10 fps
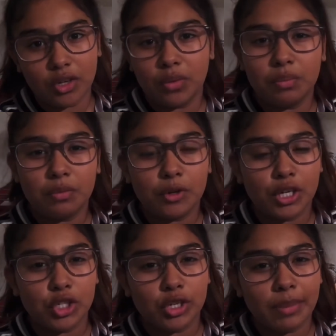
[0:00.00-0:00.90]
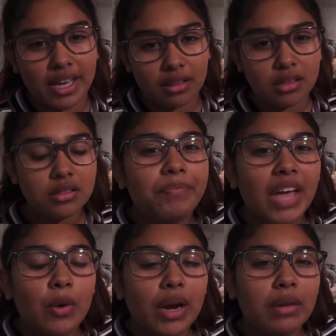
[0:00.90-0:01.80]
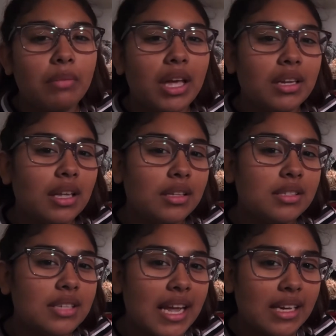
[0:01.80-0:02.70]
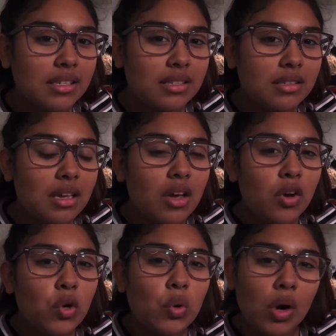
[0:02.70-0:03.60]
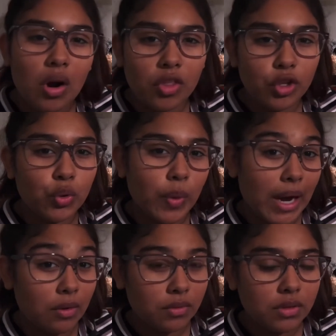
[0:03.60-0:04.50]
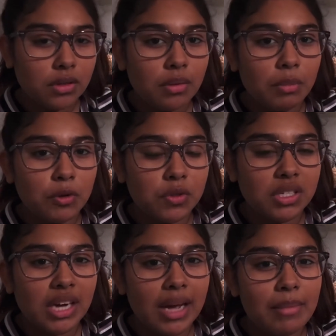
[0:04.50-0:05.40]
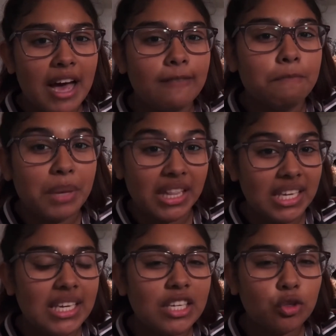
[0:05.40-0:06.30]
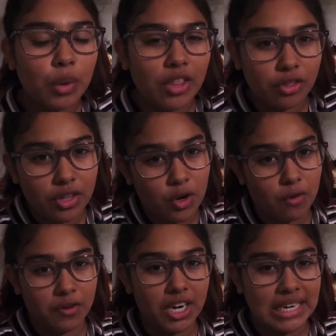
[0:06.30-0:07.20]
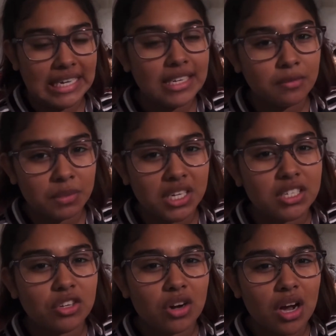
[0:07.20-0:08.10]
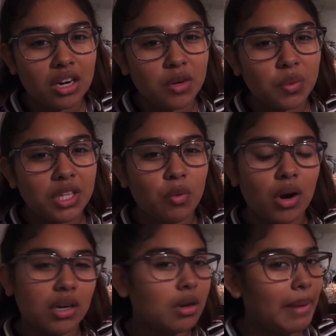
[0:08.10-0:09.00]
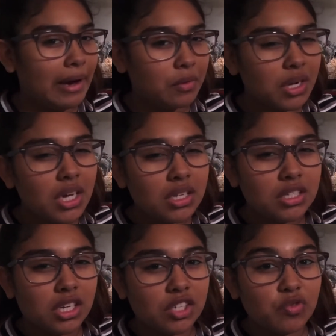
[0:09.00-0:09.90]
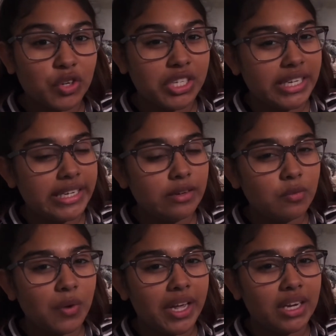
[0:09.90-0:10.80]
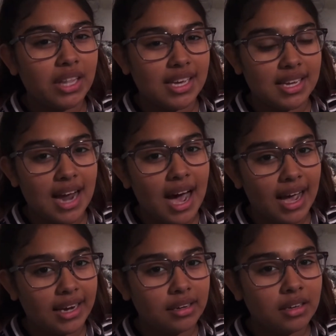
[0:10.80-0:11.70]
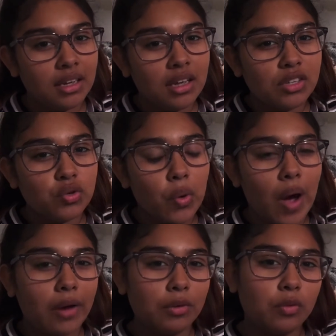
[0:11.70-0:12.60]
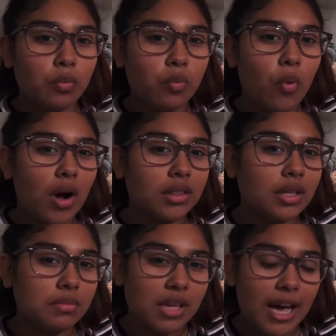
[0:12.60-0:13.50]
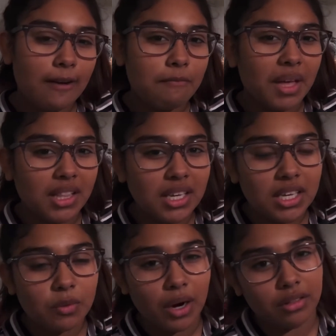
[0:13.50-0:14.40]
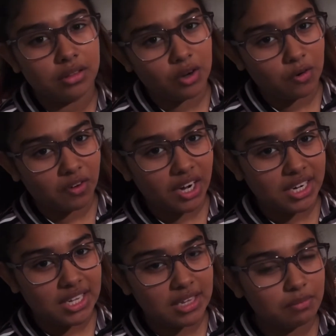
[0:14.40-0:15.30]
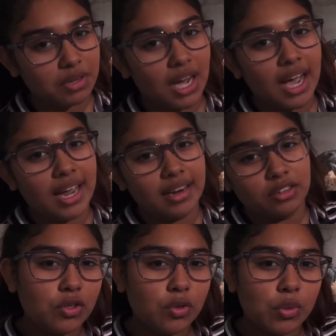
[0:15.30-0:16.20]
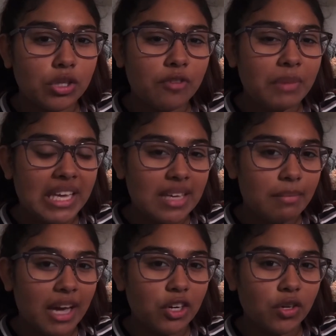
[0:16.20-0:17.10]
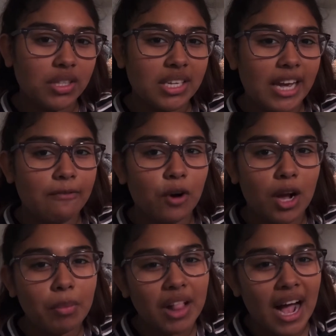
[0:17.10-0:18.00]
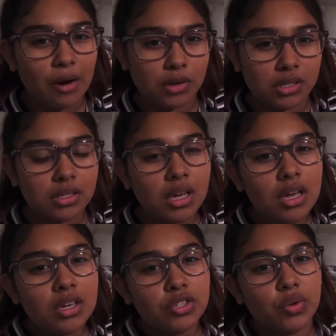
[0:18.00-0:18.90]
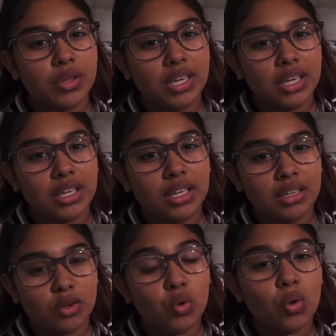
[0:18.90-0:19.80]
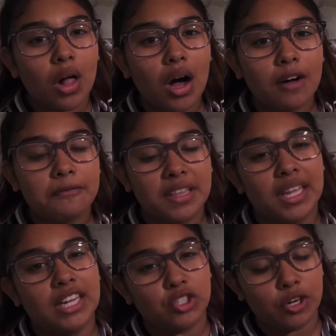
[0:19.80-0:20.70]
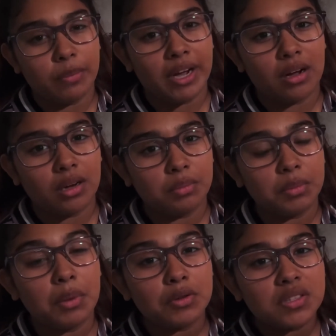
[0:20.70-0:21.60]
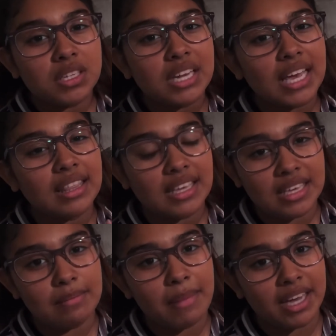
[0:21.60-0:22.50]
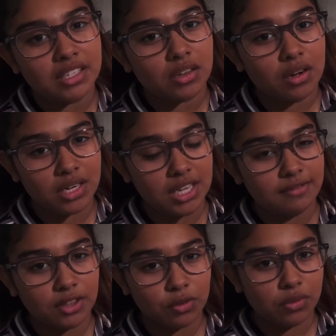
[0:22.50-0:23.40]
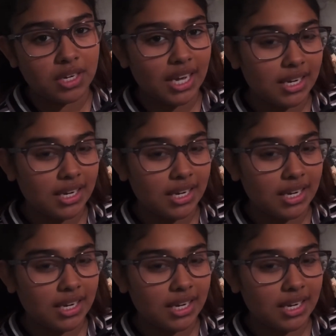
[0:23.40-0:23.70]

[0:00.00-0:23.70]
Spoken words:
green tree pythons, I recommend that snakes who are on the ground most of the time have belly heat rather than overhead heat, because they're not gonna really wanna come out just for heat when they can hide. So I would want them to have belly heat rather than overhead heat, but I do switch off my heat mat during the day for a couple hours so that it can cool off, and then I turn it back on. But most of the day the heat mat is on even through the night.